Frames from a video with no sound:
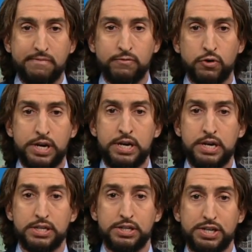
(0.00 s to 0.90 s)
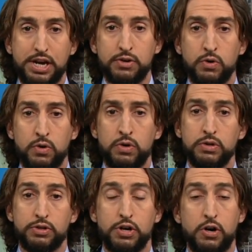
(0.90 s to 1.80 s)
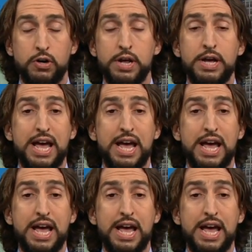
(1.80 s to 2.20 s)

every single turn.